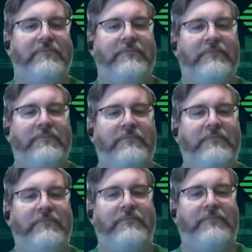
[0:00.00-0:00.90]

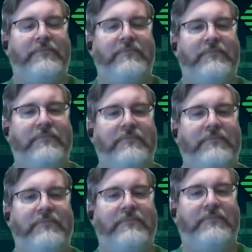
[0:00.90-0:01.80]

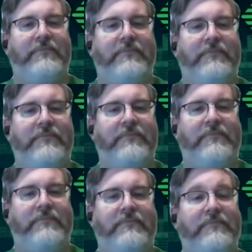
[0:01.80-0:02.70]

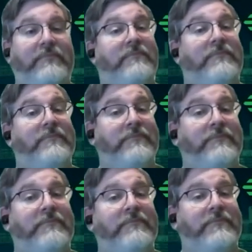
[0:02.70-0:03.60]

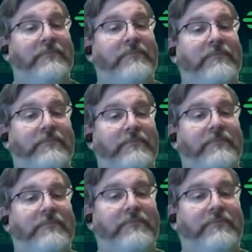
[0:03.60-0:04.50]

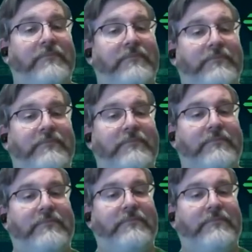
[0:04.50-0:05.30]
No words are spoken by the person on screen.